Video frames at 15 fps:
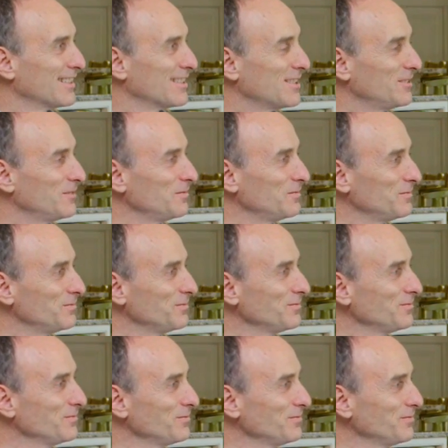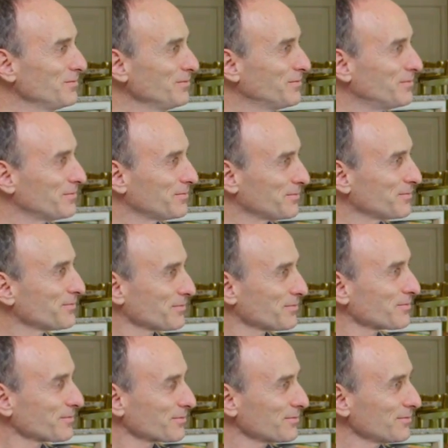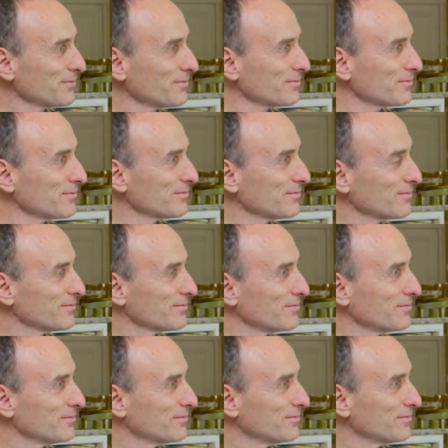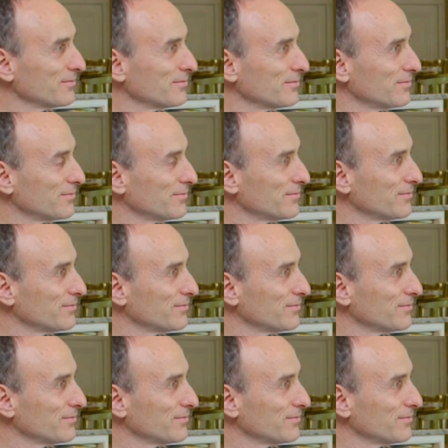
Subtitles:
(silent)